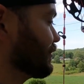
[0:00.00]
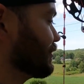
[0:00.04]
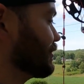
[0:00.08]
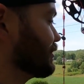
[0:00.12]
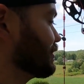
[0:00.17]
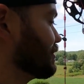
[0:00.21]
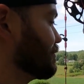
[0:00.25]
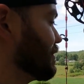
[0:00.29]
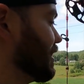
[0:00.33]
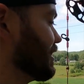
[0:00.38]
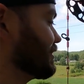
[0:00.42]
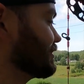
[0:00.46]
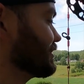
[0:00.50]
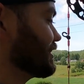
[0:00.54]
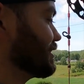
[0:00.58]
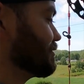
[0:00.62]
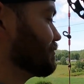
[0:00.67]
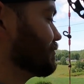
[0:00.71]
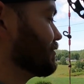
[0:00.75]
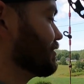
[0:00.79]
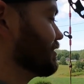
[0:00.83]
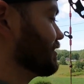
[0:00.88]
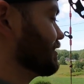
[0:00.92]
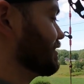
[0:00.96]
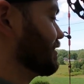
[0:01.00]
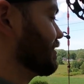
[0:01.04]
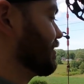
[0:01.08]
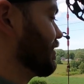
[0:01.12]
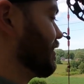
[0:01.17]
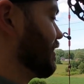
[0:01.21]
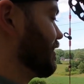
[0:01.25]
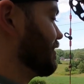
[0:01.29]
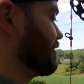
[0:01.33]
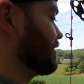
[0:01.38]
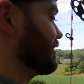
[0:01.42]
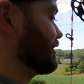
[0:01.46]
Just about sent one
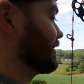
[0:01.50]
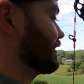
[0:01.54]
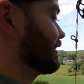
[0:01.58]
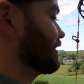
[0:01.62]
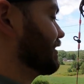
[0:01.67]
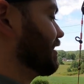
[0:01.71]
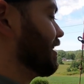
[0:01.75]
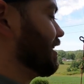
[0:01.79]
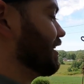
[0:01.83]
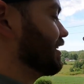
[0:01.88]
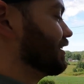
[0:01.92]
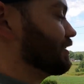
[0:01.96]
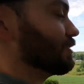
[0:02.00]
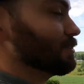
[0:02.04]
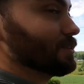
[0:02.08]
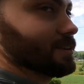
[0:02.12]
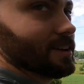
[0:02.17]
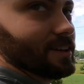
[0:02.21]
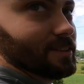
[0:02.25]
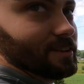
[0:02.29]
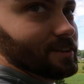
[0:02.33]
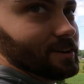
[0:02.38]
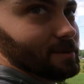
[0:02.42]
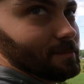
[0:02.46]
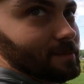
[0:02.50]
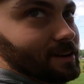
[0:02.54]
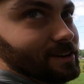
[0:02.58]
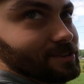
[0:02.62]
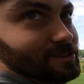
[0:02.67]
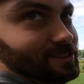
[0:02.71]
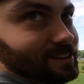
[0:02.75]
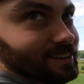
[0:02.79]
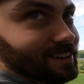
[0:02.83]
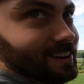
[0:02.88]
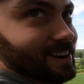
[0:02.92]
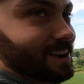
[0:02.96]
into another
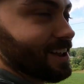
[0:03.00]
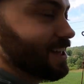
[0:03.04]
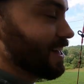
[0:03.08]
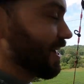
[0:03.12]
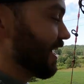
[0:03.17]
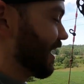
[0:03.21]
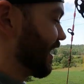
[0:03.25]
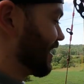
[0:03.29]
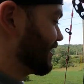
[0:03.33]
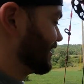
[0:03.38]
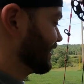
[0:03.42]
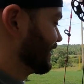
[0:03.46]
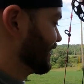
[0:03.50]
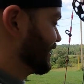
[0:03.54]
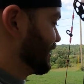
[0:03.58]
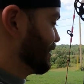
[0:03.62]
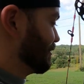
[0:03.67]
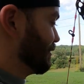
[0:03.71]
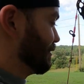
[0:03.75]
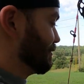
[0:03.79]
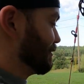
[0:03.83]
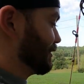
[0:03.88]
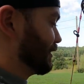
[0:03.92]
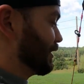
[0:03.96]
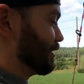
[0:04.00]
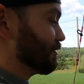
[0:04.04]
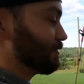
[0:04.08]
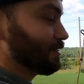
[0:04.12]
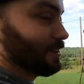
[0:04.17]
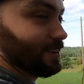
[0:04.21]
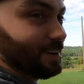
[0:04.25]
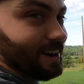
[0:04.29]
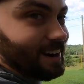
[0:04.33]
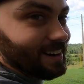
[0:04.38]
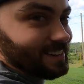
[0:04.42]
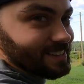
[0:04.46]
dimension. We were
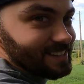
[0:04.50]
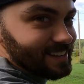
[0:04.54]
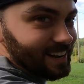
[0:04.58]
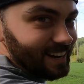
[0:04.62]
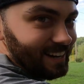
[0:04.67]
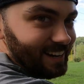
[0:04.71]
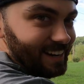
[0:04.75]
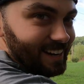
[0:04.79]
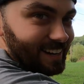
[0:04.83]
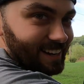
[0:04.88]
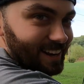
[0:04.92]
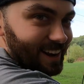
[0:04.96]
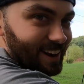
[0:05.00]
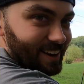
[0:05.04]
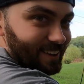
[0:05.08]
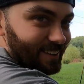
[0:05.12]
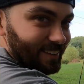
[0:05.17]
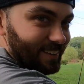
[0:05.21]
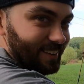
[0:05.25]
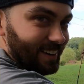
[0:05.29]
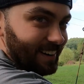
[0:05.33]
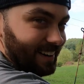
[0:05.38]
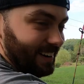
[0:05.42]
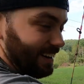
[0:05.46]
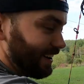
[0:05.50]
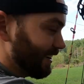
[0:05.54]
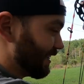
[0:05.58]
goofing around a second ago at